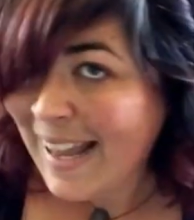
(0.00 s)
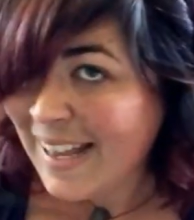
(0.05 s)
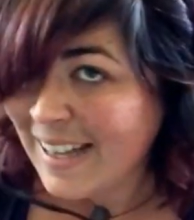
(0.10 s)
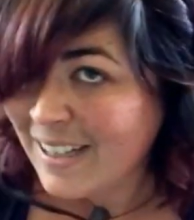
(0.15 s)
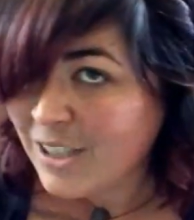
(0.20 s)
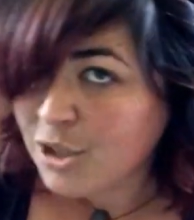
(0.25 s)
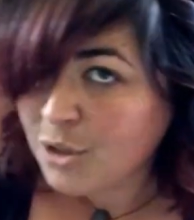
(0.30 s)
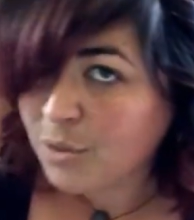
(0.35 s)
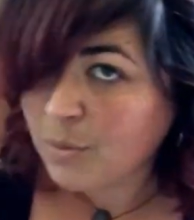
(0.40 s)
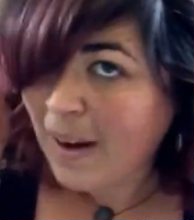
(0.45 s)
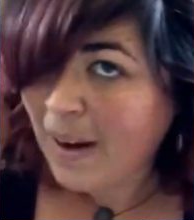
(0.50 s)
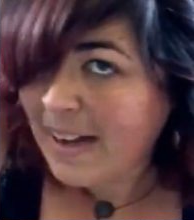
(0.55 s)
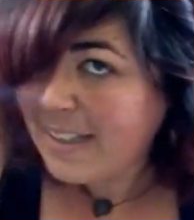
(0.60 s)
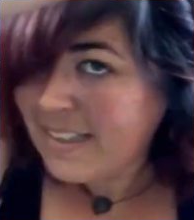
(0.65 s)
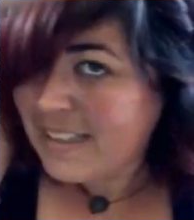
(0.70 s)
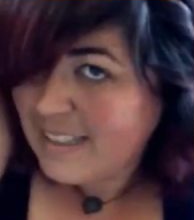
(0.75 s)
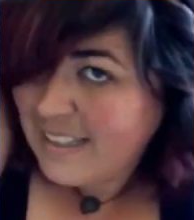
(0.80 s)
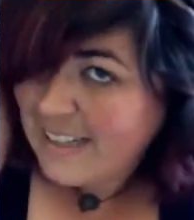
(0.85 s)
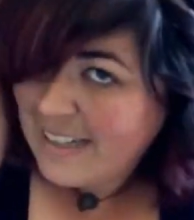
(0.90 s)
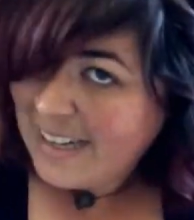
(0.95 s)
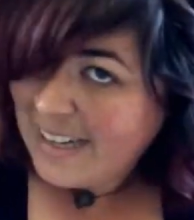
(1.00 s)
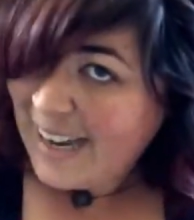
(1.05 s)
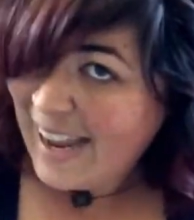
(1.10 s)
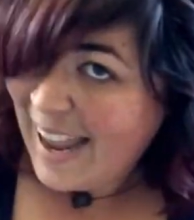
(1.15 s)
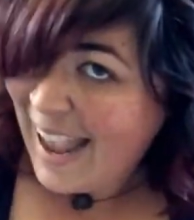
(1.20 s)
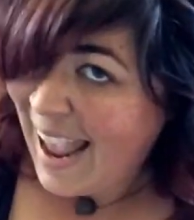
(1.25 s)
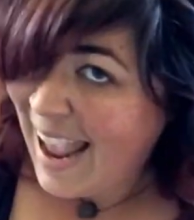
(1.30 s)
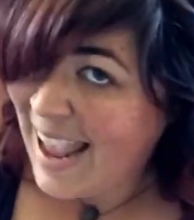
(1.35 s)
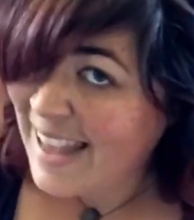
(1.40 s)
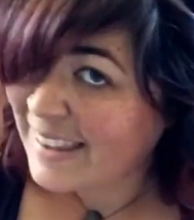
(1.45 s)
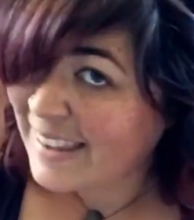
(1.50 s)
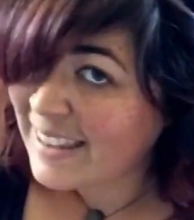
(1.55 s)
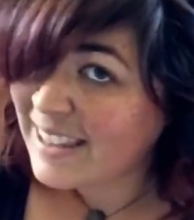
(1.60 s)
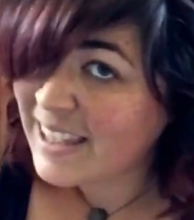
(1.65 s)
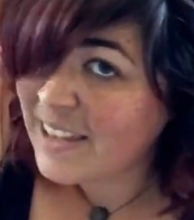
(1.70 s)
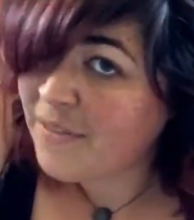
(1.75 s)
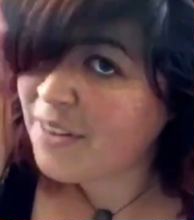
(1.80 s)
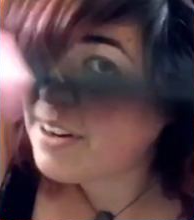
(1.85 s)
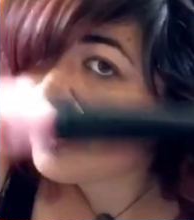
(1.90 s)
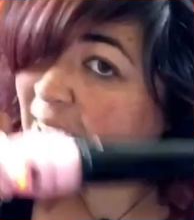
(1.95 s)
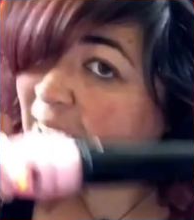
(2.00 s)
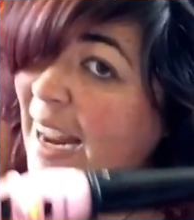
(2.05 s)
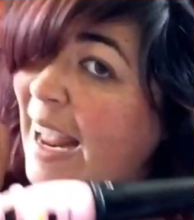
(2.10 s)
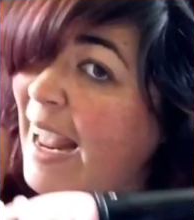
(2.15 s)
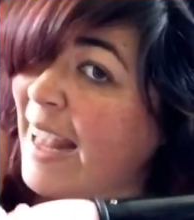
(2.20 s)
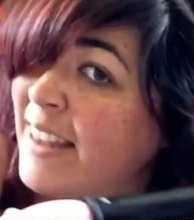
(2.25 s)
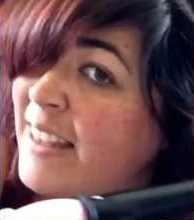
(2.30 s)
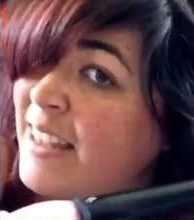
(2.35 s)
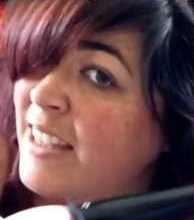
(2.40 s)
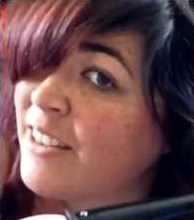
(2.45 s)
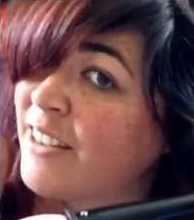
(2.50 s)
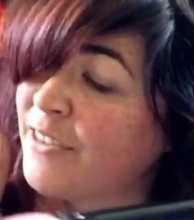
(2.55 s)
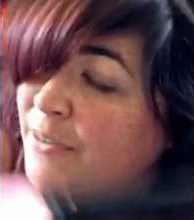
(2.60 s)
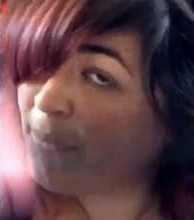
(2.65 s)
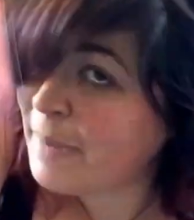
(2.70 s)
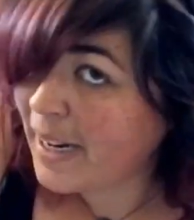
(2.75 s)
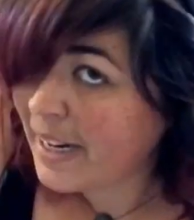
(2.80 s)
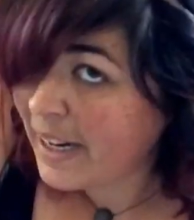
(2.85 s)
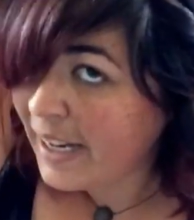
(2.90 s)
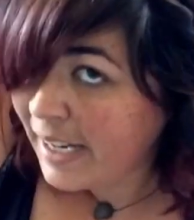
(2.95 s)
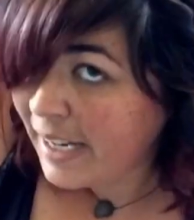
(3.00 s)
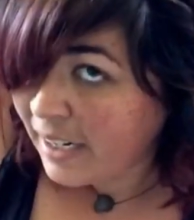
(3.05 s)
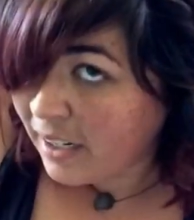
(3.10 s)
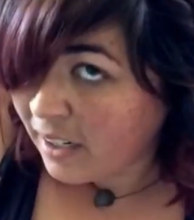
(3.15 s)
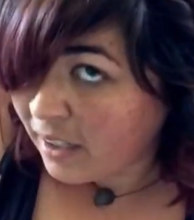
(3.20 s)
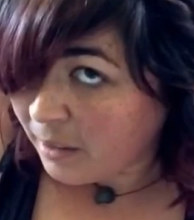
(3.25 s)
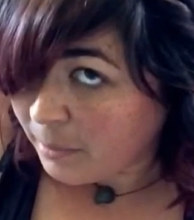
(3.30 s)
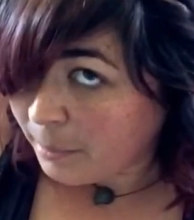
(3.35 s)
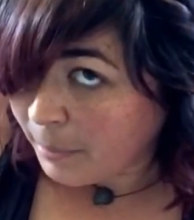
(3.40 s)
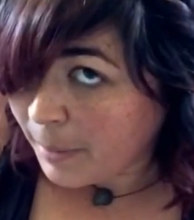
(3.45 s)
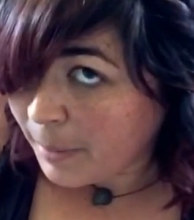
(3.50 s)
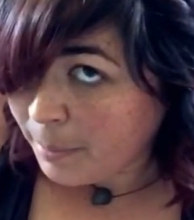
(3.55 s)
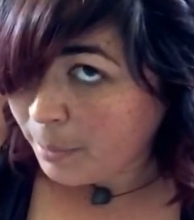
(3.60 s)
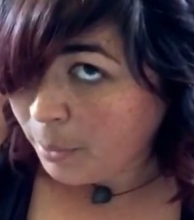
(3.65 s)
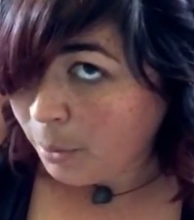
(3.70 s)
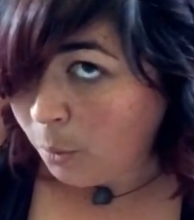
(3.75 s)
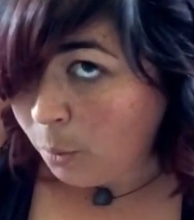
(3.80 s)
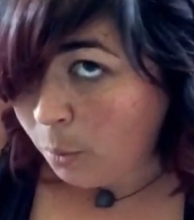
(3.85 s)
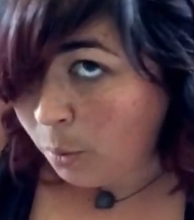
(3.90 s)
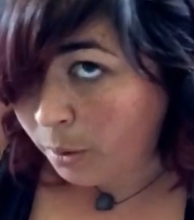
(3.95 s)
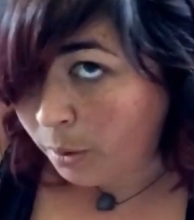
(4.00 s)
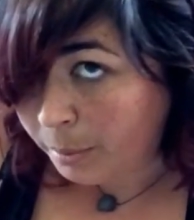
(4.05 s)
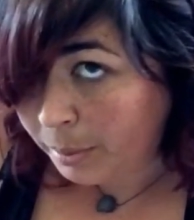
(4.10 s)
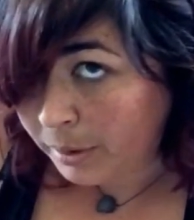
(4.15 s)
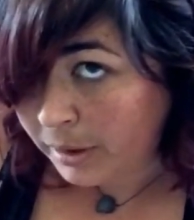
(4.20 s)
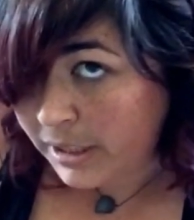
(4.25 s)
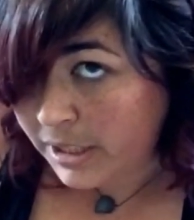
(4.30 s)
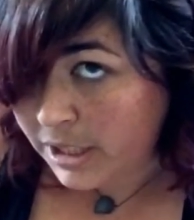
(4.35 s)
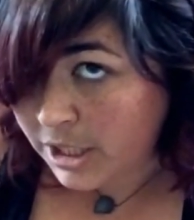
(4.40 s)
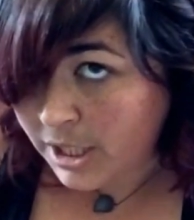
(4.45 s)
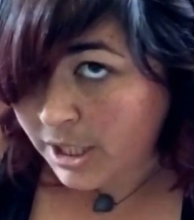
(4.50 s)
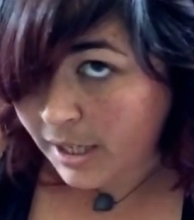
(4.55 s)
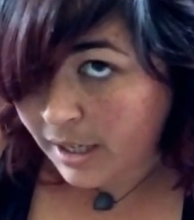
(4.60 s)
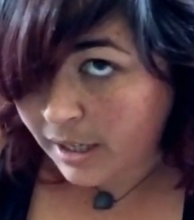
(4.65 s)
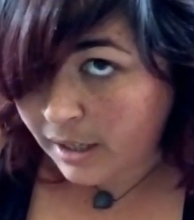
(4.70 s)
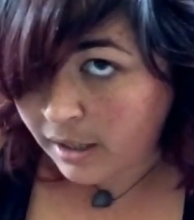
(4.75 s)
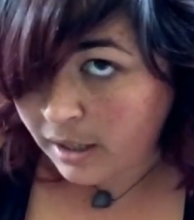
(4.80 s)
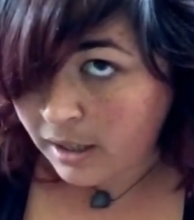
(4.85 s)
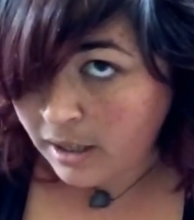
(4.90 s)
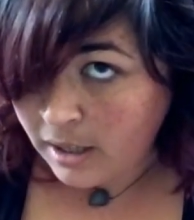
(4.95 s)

direct like ends, the very ends of my hair, my poor bleached hair,